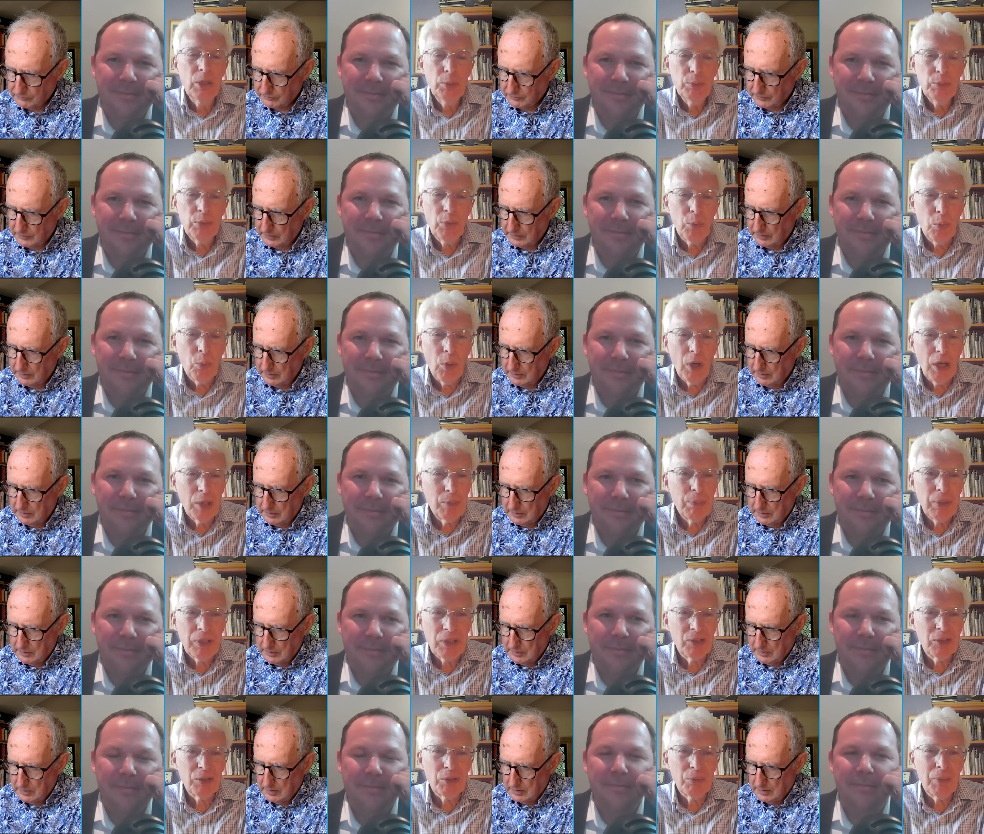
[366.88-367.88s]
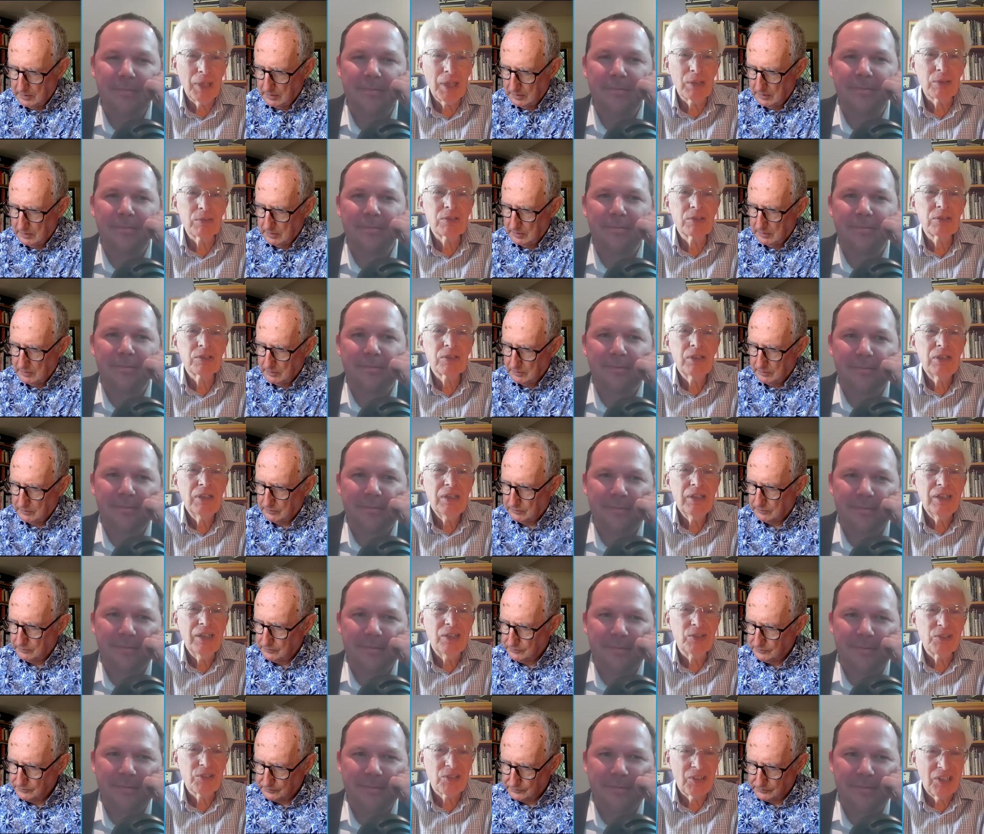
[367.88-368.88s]
Speaker 1: but wiping them out
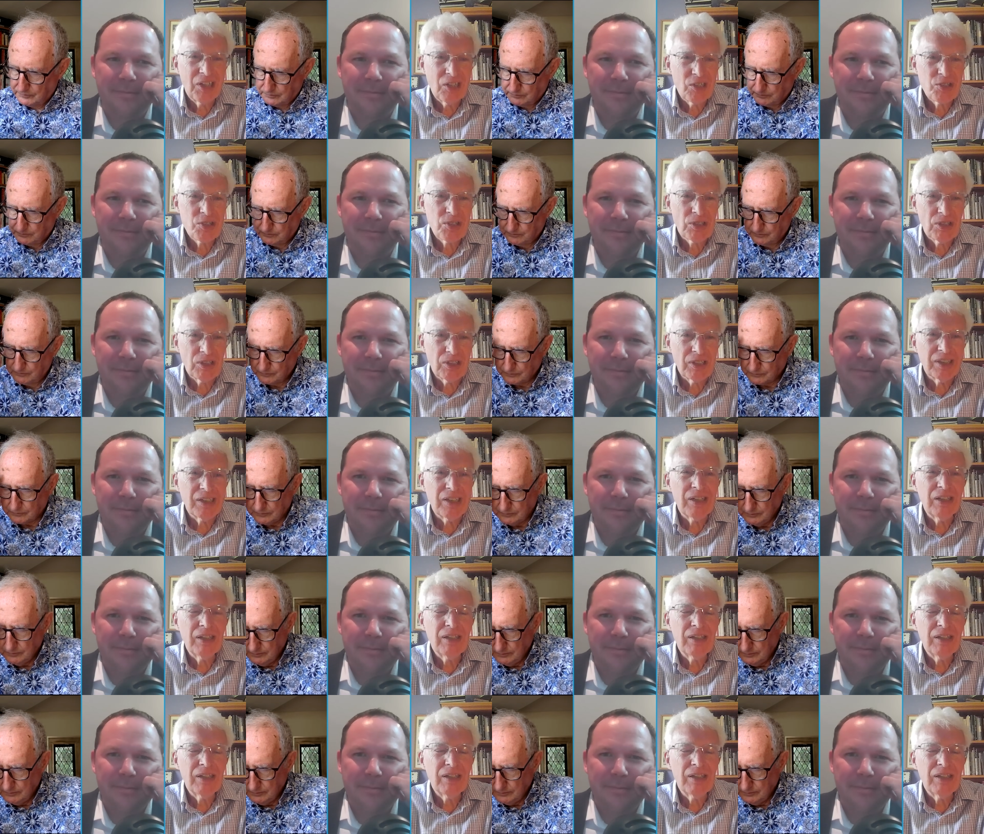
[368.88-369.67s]
internationally,